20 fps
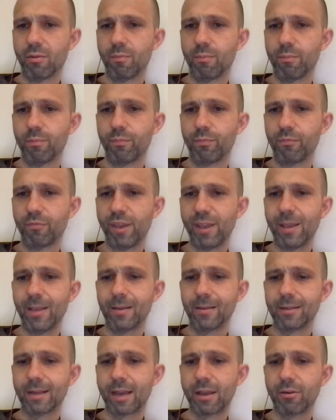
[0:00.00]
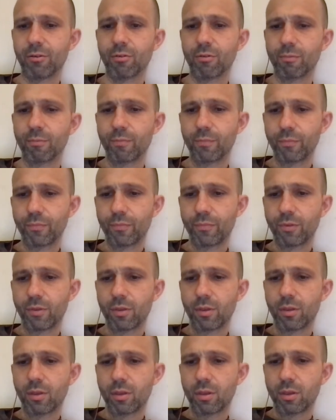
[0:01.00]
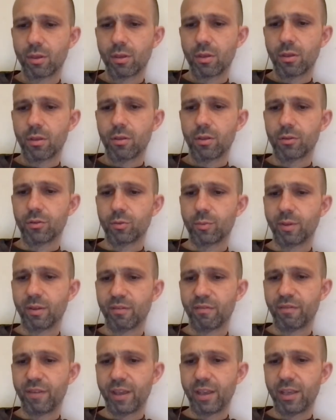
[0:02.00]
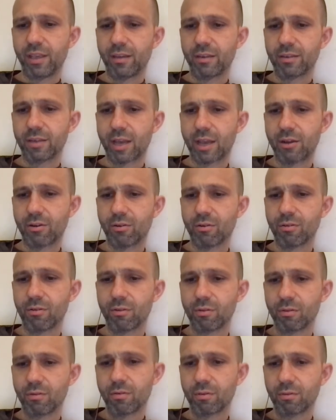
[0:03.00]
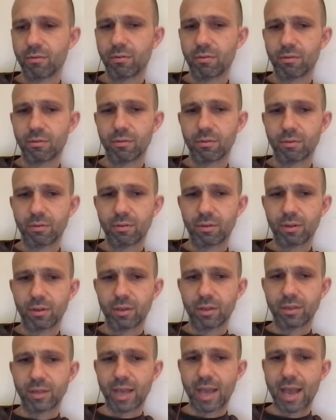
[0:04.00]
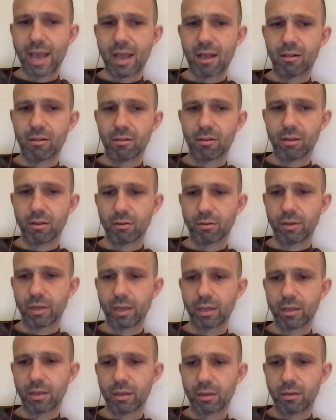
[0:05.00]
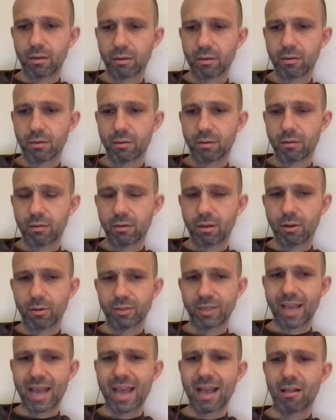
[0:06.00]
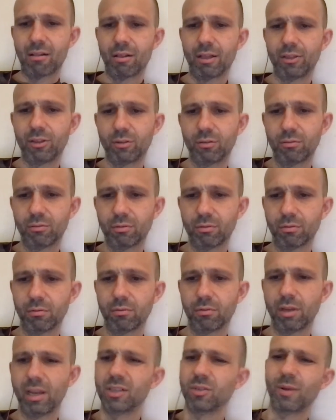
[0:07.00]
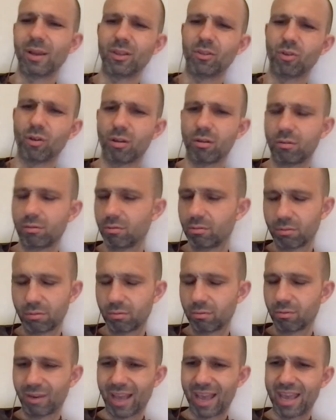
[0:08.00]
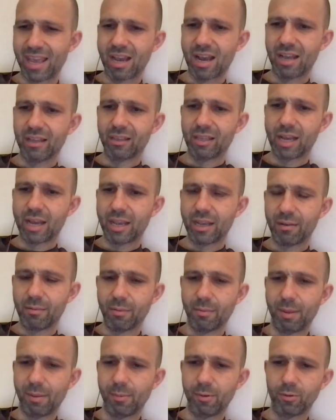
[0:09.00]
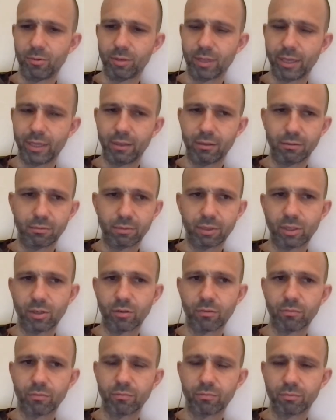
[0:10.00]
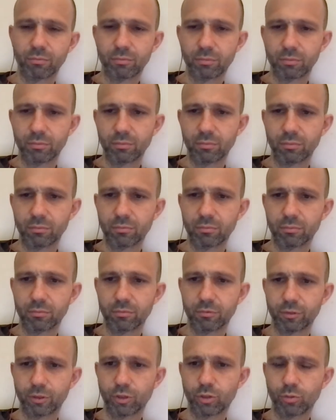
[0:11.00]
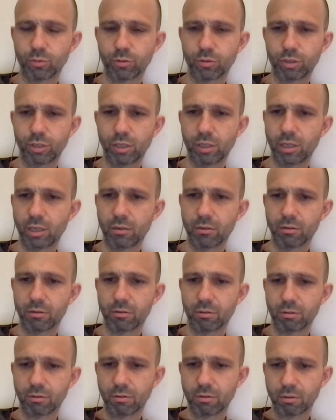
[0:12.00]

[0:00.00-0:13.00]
um vacant title. This will be a vacant title. It's Al. Okay. Oh, it's Al. Well, that's what I thought. AI lion. Maybe you're like virtual shit. I don't know.